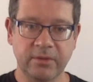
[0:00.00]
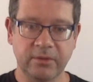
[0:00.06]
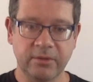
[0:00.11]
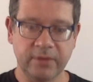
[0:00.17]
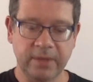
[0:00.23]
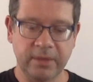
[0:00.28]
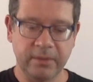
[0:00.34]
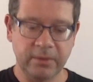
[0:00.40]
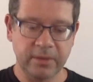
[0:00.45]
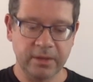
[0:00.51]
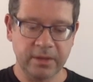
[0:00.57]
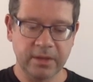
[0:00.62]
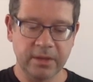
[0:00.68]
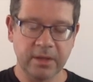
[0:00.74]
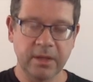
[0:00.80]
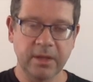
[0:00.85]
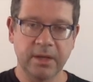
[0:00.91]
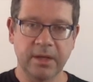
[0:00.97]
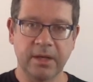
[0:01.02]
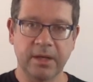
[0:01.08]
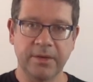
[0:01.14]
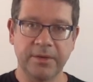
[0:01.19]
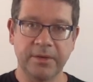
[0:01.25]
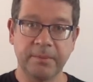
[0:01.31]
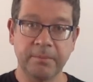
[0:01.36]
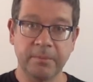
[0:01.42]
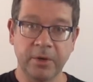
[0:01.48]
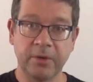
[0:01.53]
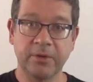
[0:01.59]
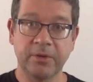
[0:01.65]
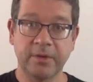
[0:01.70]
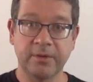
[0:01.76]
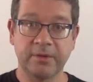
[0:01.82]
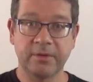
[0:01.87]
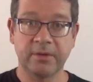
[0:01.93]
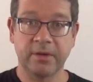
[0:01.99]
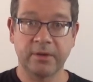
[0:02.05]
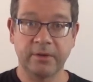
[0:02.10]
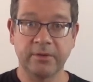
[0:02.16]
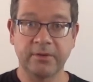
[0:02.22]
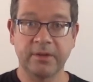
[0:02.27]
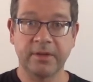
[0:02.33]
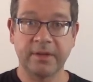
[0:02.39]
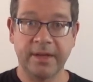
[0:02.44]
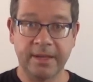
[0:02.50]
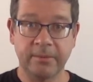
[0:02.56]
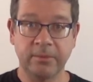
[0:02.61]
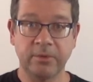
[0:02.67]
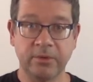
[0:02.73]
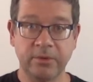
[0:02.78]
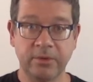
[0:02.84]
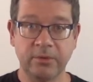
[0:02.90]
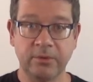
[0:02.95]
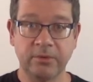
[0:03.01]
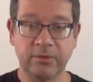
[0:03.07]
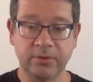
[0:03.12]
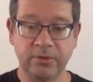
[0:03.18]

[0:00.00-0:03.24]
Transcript: your network, then both those scenarios enable you